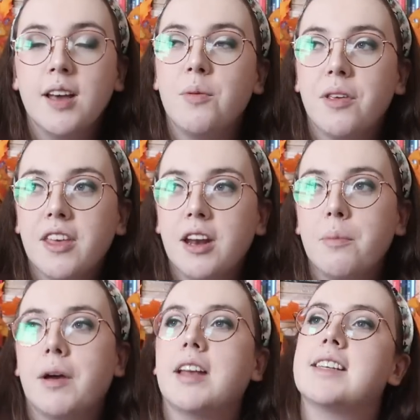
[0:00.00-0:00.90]
with it.
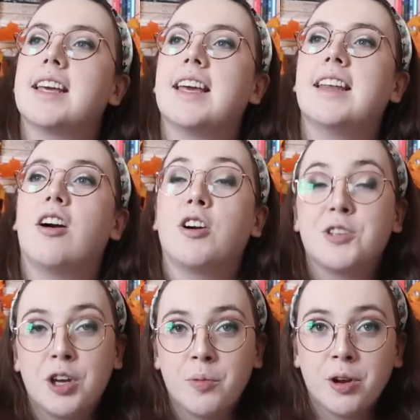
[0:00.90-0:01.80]
But in
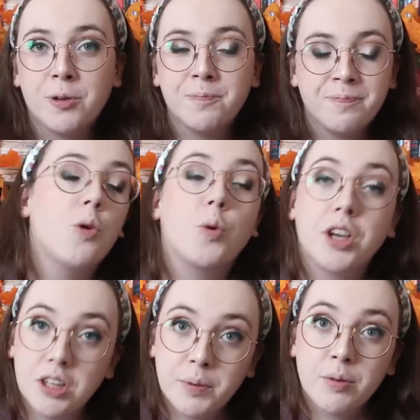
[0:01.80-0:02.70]
October, we're
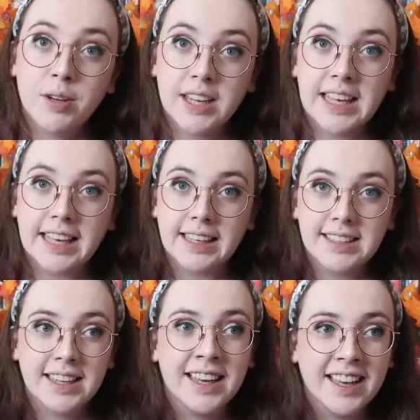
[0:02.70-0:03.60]
going to be reading
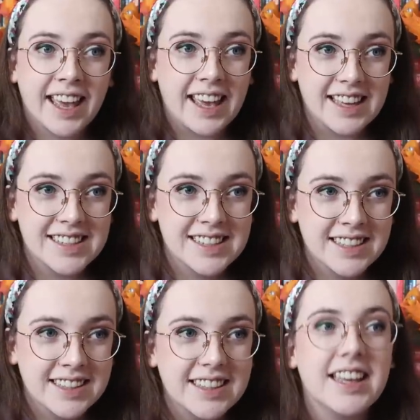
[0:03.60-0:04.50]
it, and
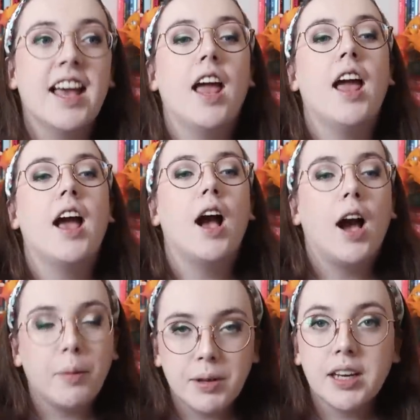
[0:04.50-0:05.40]

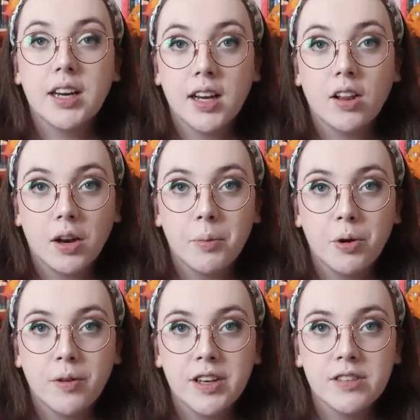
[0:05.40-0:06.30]
I'm gonna need a lot of
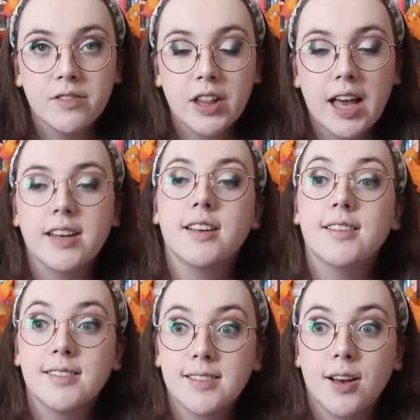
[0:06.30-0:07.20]
motivation for that.
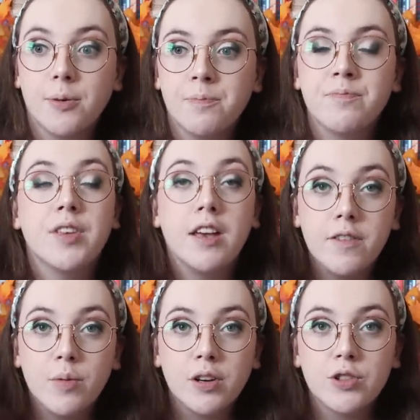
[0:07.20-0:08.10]
So if
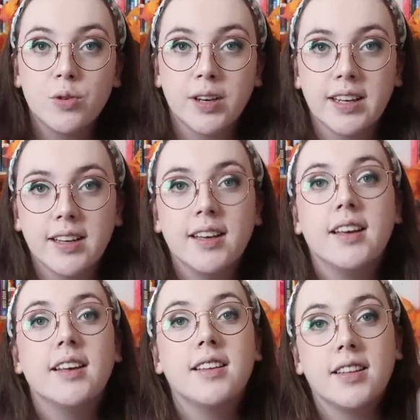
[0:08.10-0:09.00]
you want to join,
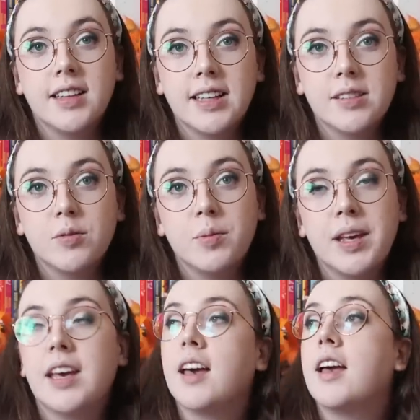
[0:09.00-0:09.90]
the links will
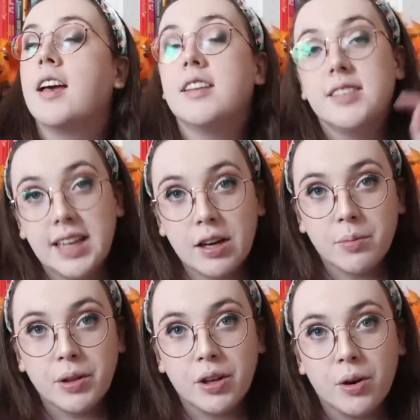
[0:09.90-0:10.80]
be down
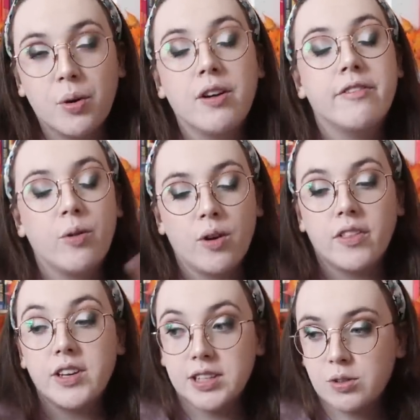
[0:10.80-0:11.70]
below for
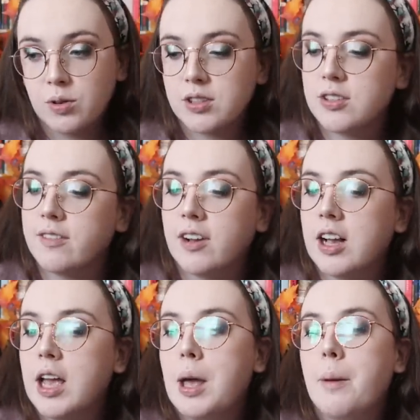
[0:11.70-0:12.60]
the Discord
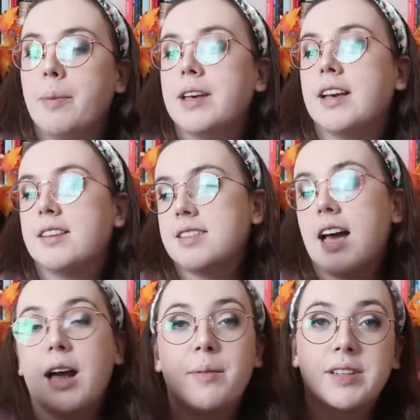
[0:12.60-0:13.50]
server. But yes,
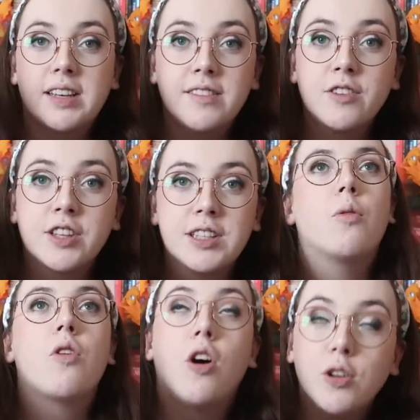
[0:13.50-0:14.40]
I'm excited for this.
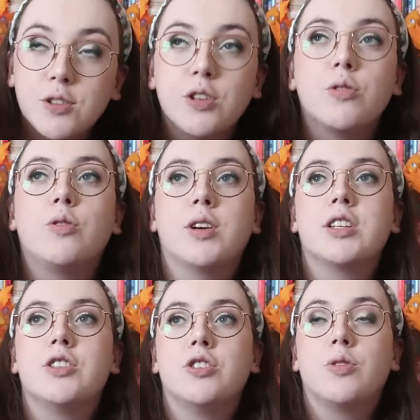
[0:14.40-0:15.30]
We're also going
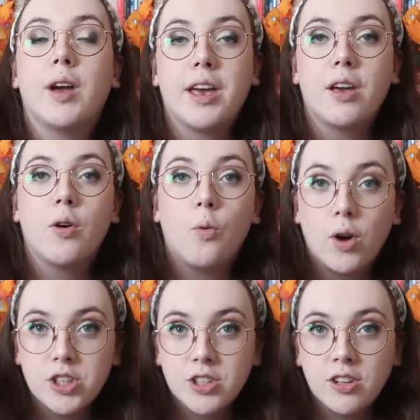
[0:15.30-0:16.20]
to do a
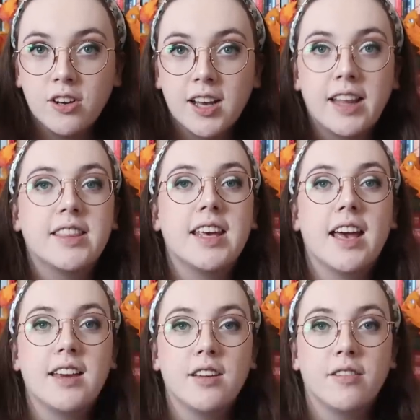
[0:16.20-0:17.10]
watch along at the
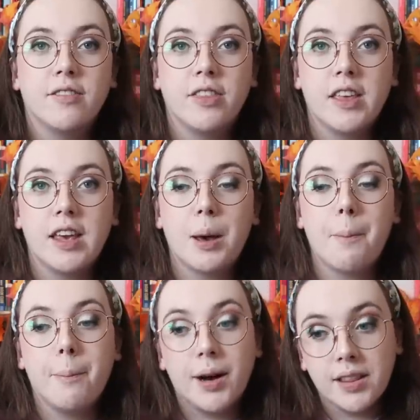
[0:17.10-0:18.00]
end of the
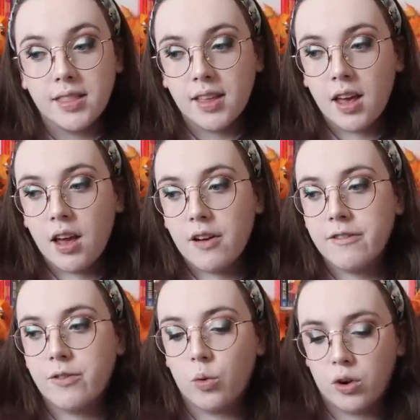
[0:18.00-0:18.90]
month
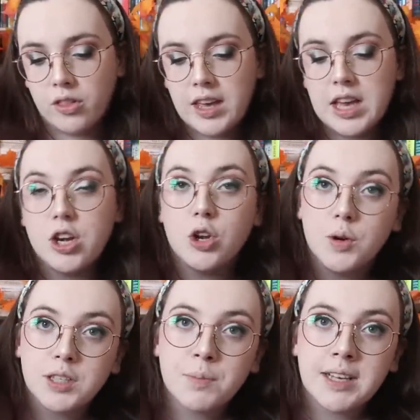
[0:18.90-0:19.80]
for the
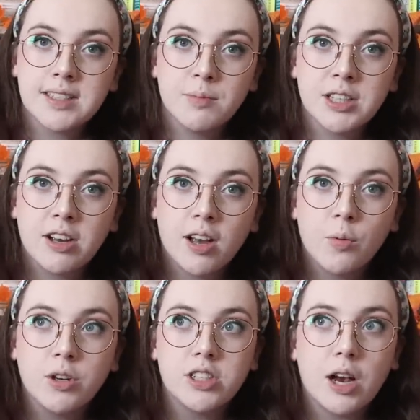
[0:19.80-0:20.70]
newest Pet Sematary,
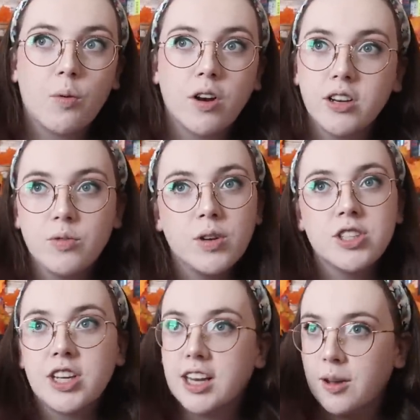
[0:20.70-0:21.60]
which I wanted to
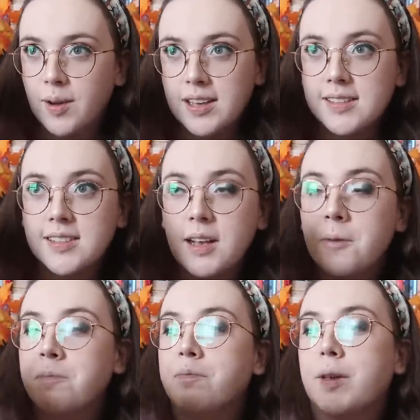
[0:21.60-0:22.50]
watch anyways
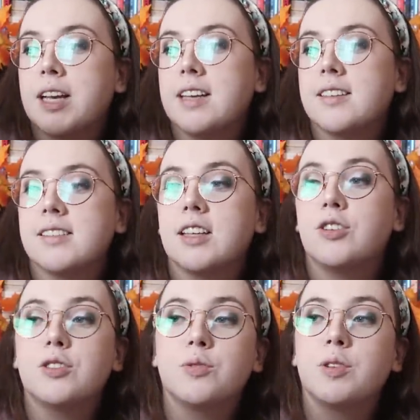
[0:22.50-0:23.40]
because it
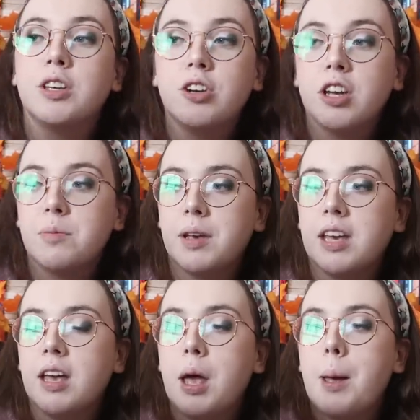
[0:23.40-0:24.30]
looks really
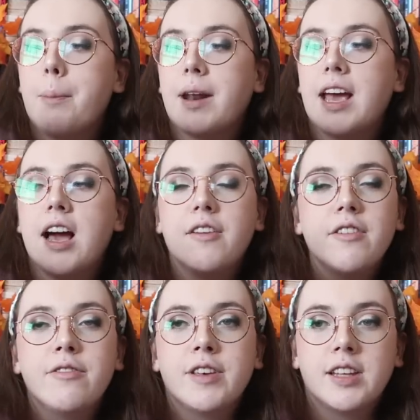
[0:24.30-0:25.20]
creepy, but I have
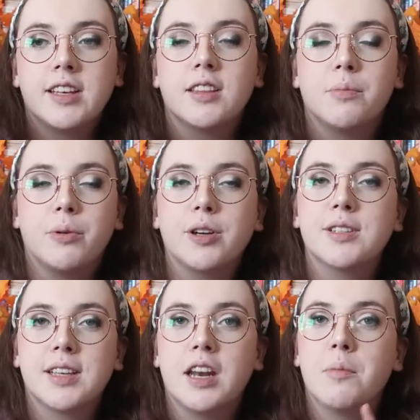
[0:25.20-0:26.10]
a feeling the book
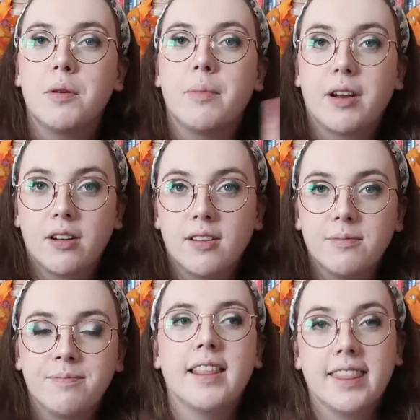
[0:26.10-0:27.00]
is gonna be better
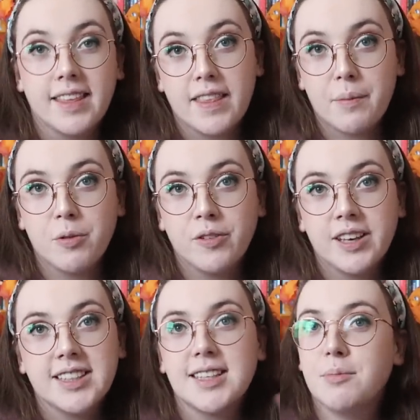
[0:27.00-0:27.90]
than that movie,
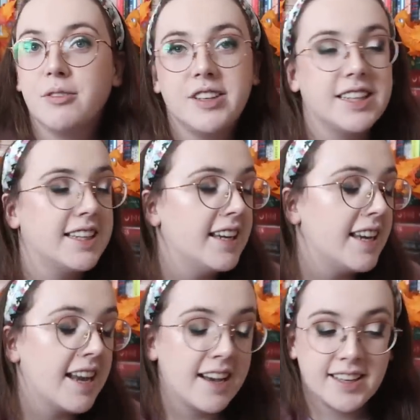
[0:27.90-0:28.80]
because that movie did
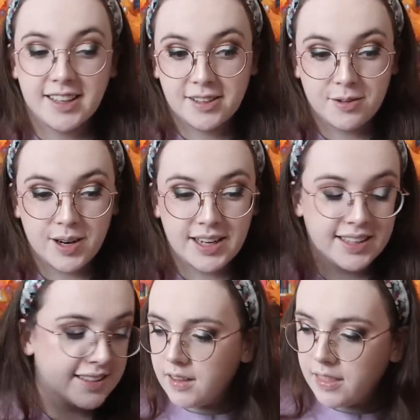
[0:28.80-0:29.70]
not get good
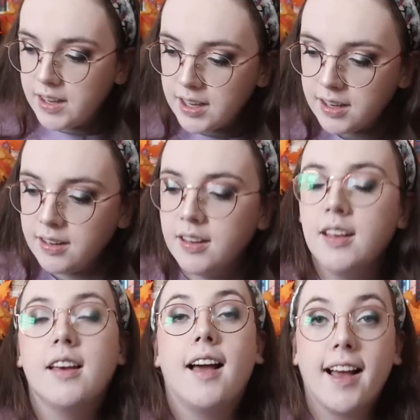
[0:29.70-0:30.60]
ratings. Then,
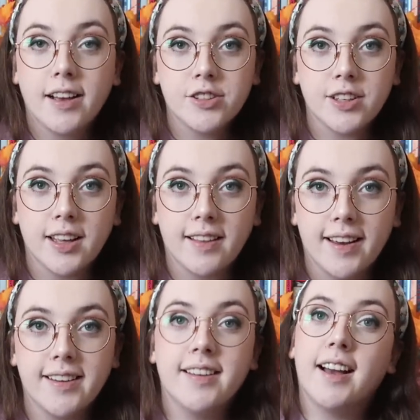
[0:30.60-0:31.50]
actually I
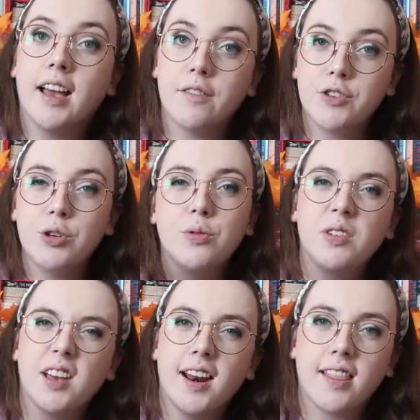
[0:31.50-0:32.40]
lied. I have two
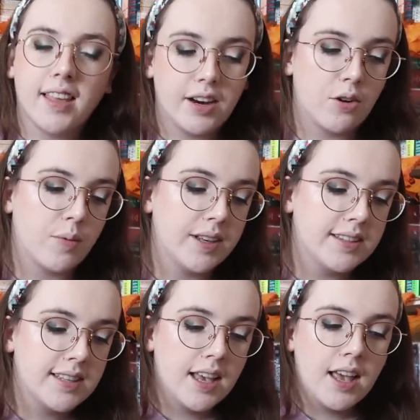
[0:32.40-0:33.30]
kind of lighter reads.